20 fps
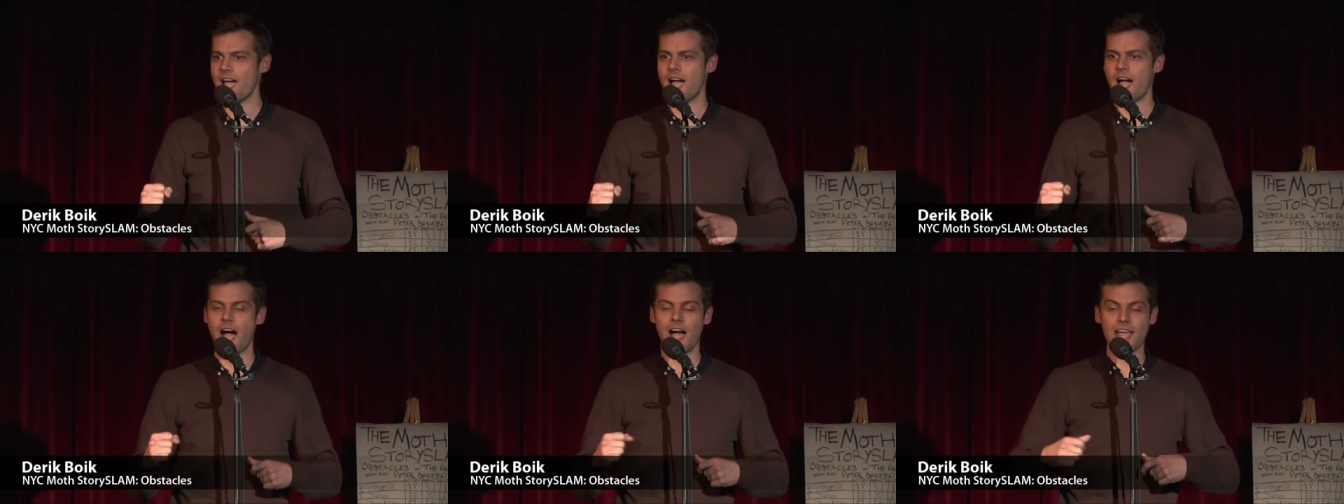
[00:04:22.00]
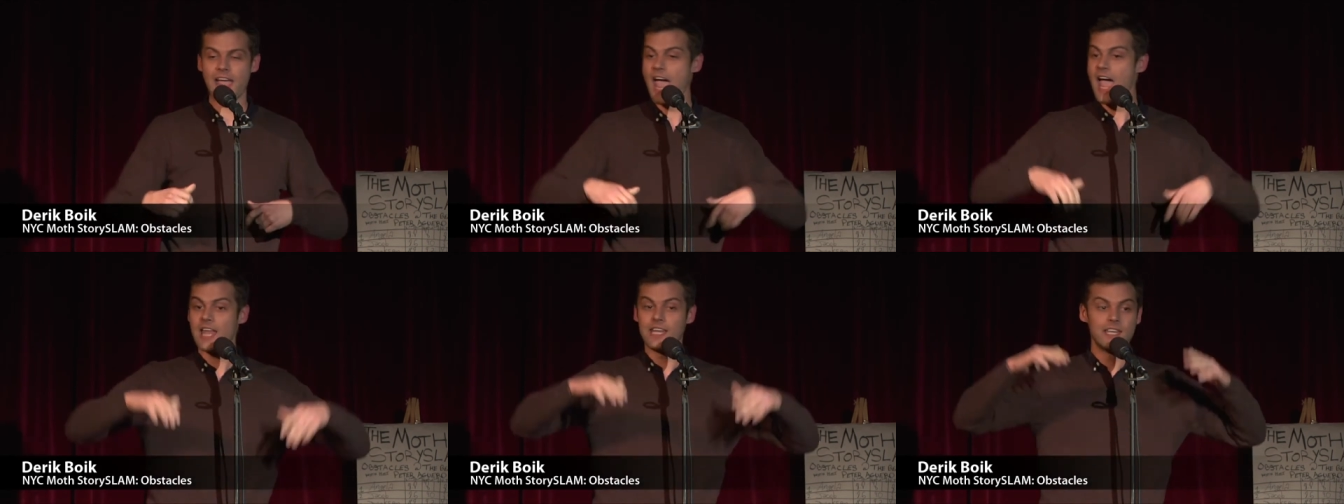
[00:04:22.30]

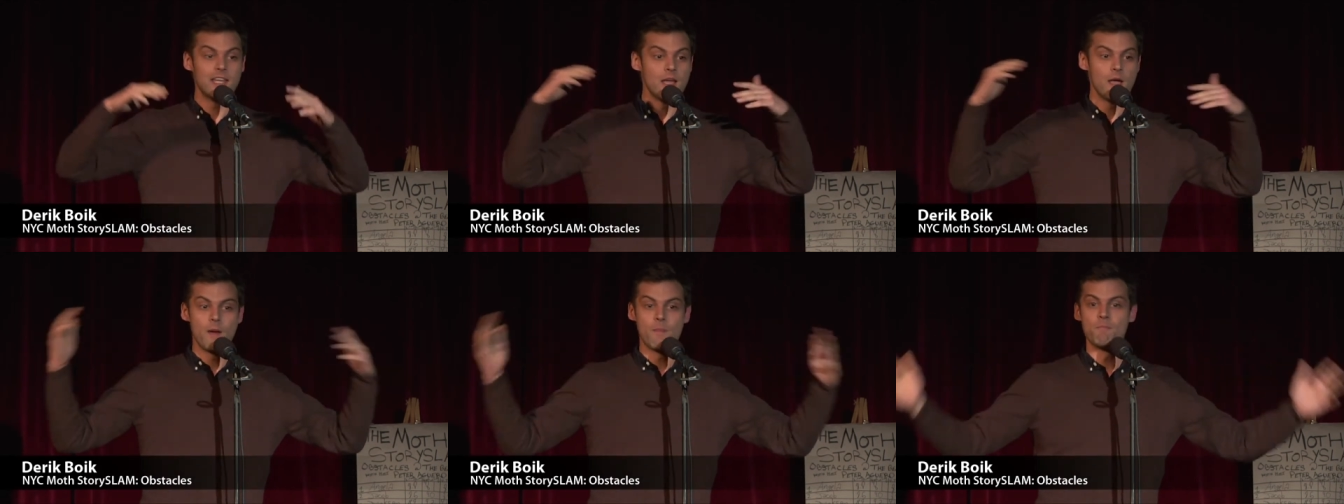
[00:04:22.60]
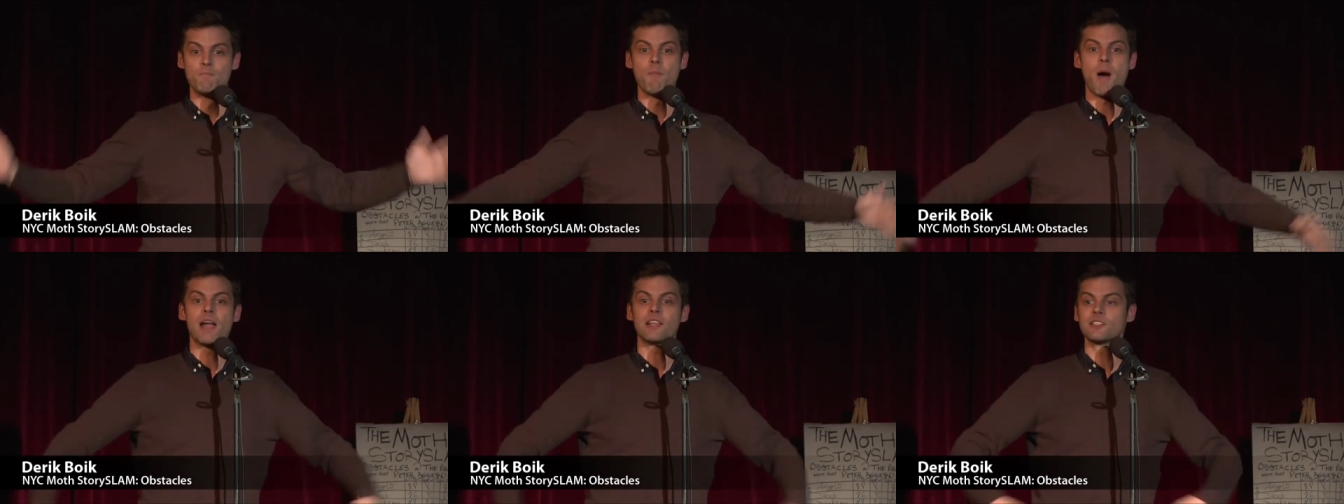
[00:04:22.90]
Again,
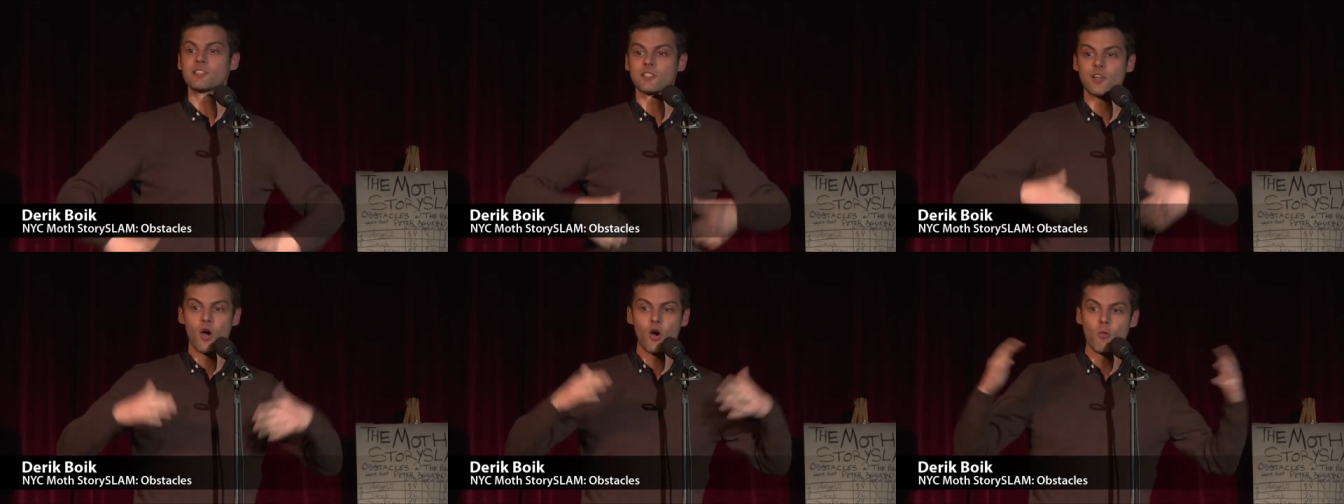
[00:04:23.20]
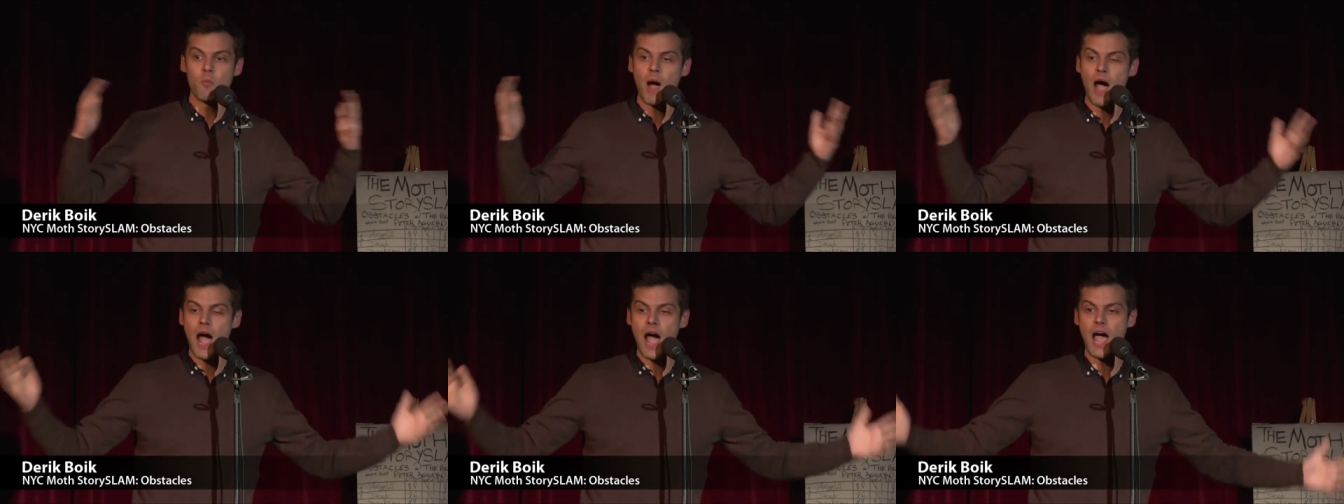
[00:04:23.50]
months
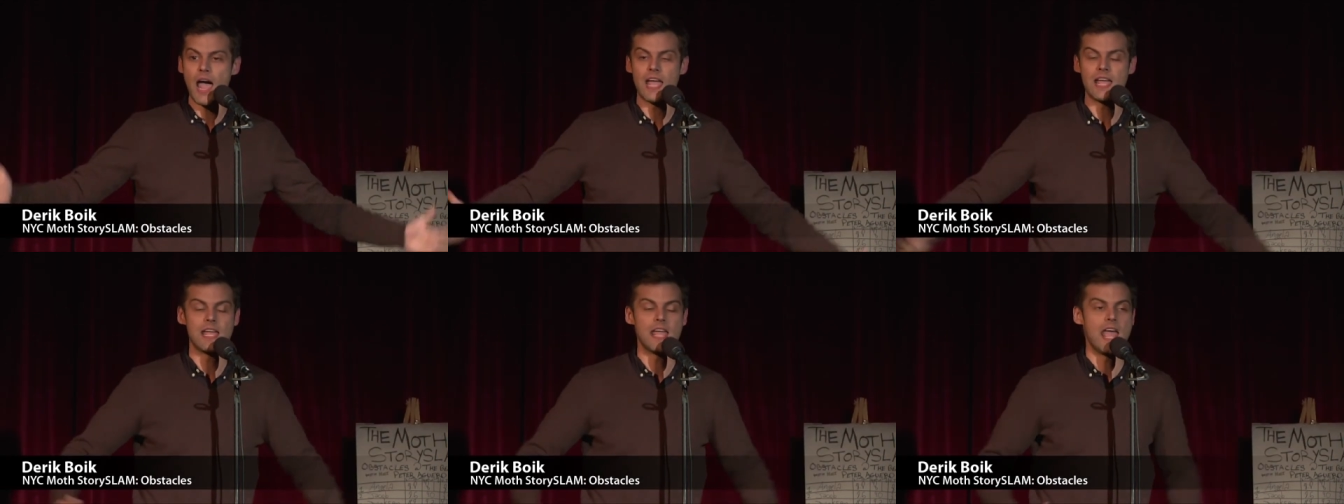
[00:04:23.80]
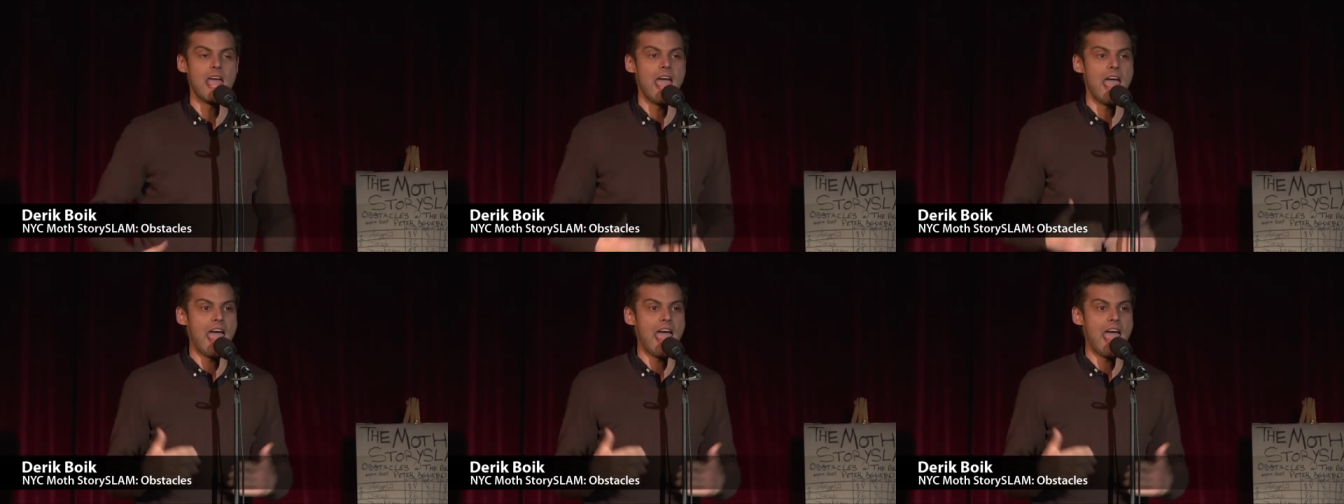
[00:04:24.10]
go by,